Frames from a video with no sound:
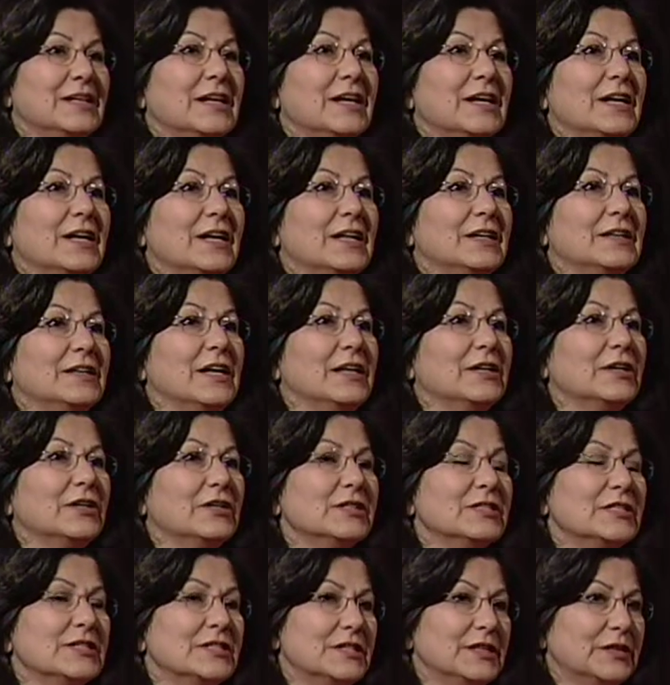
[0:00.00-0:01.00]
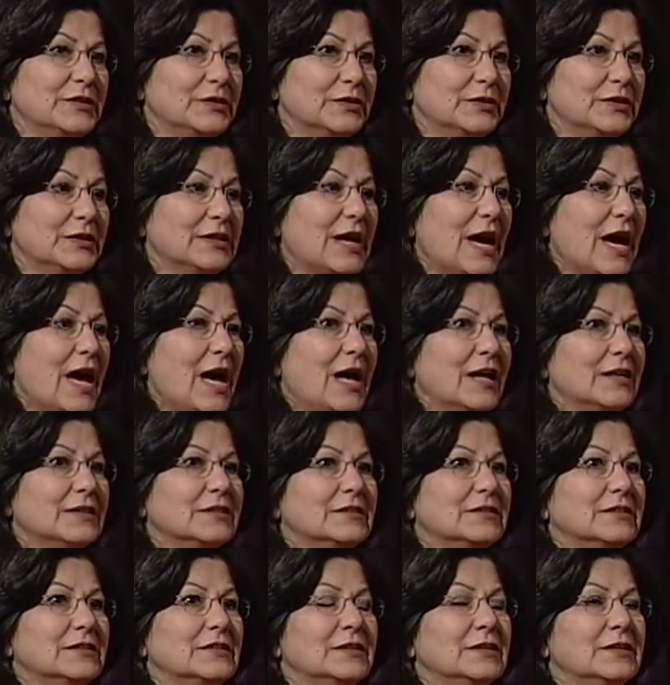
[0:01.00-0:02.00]
And they consider
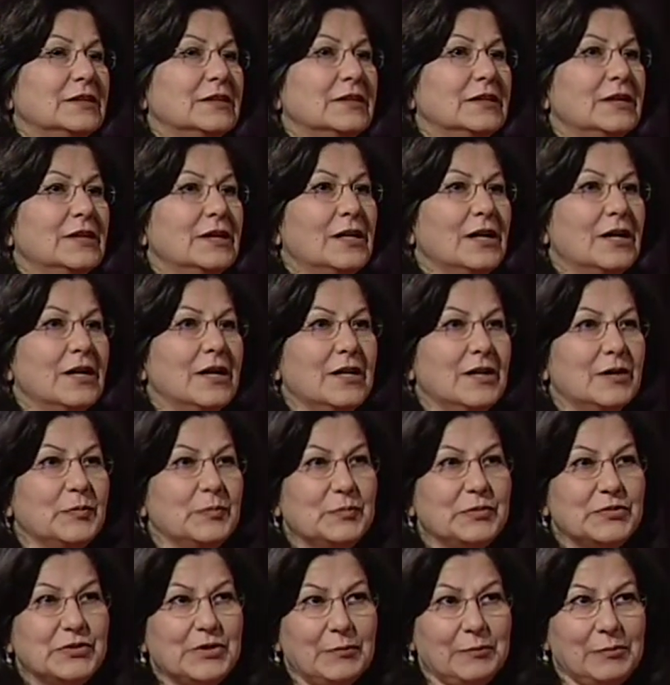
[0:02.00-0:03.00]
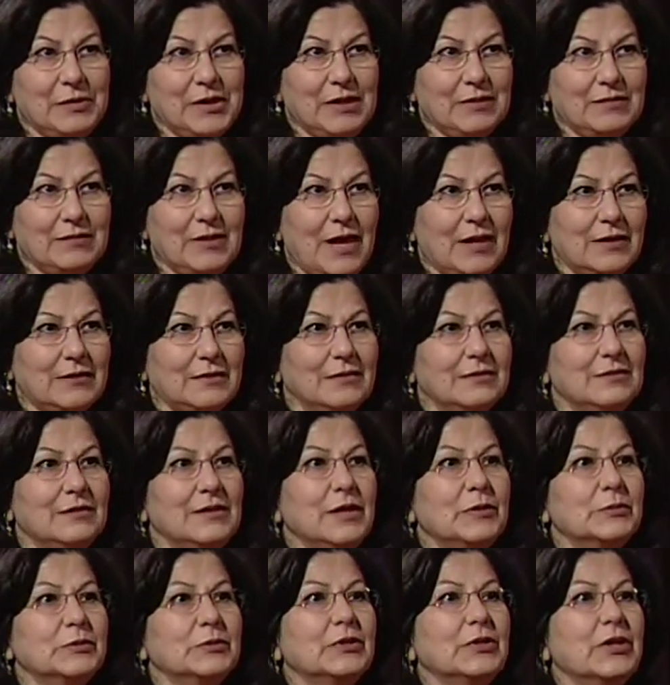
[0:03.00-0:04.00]
that something that
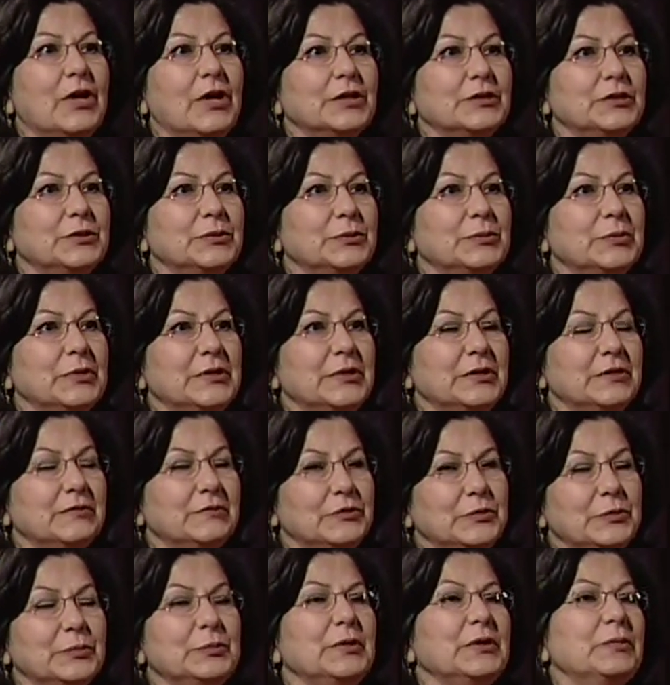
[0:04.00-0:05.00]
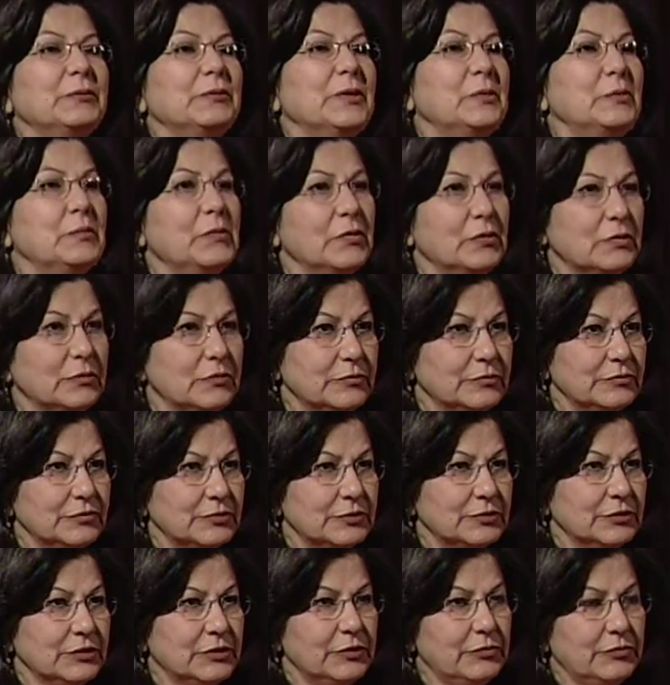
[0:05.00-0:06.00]
they would like to be
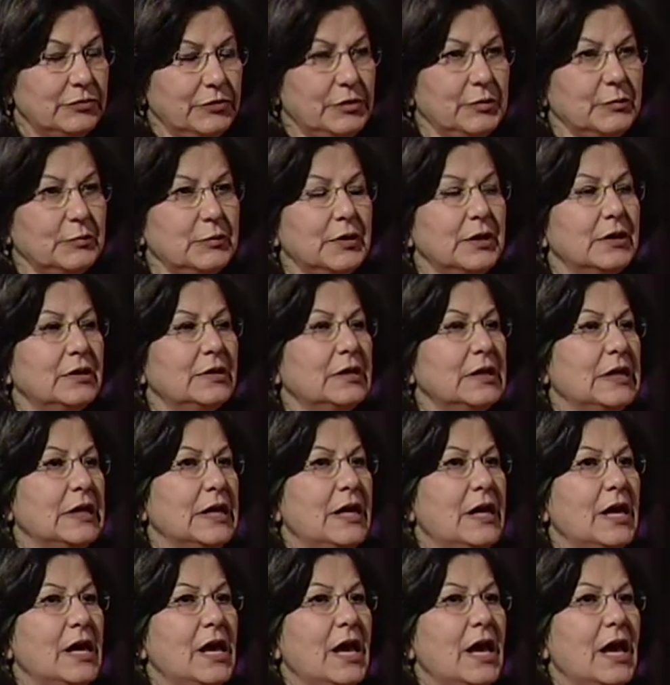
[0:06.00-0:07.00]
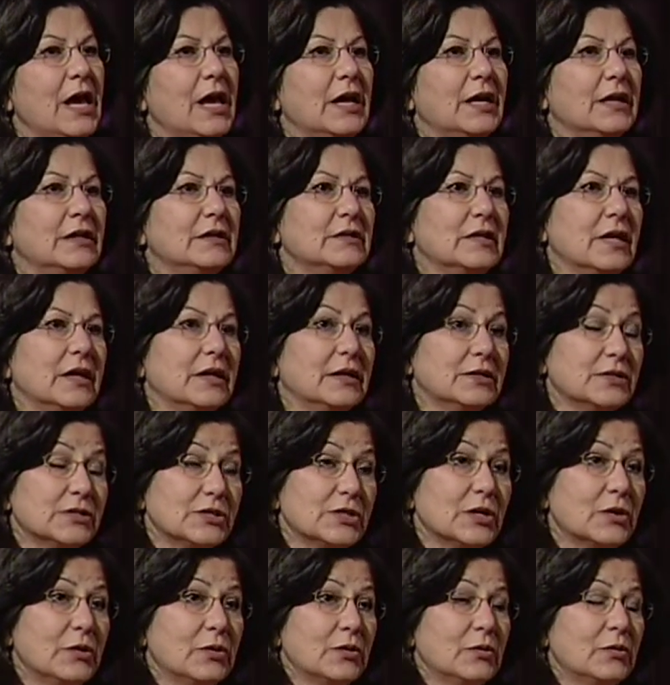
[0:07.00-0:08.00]
removed, if you will. And
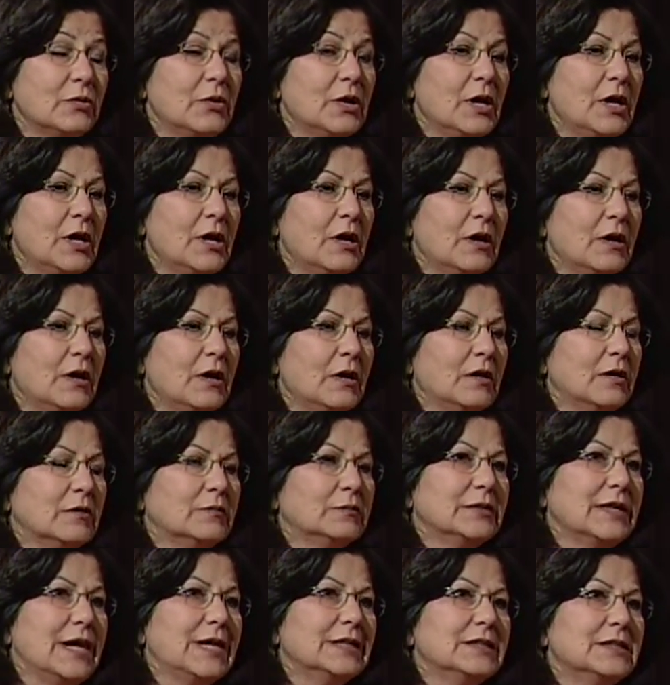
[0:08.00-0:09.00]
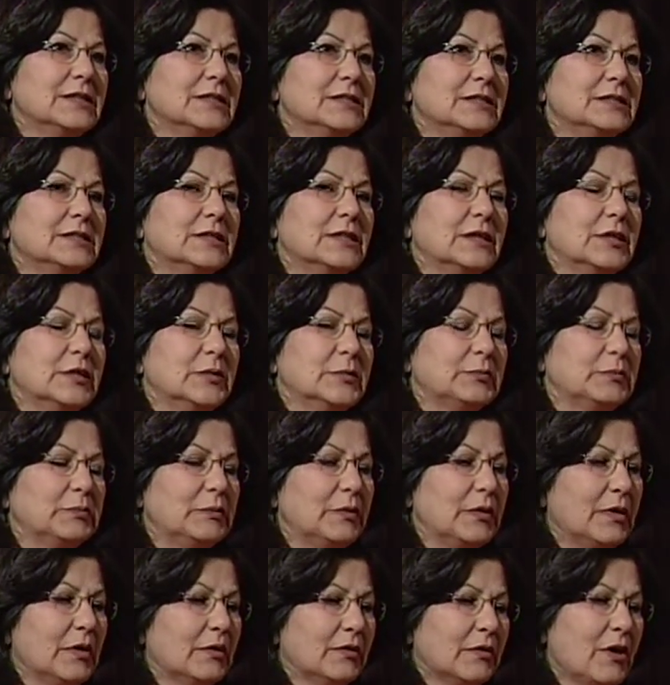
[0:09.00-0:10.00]
so that is the
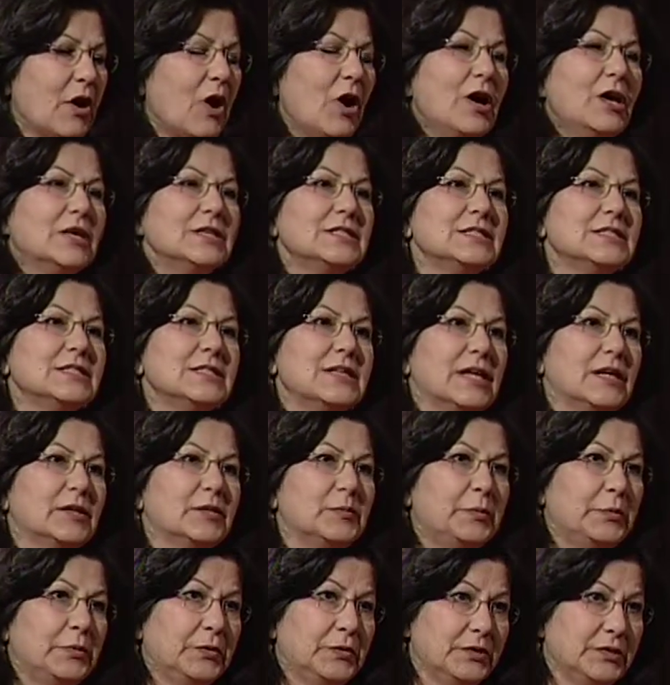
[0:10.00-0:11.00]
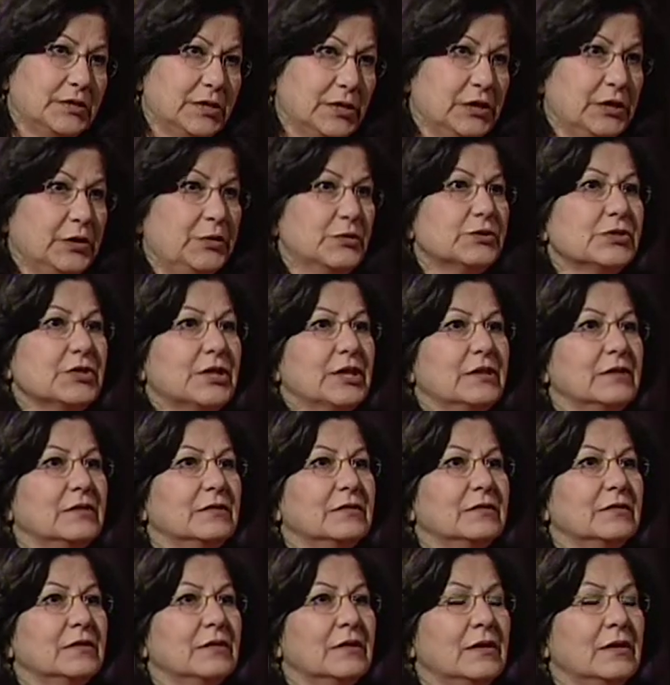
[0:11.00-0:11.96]
constant persecution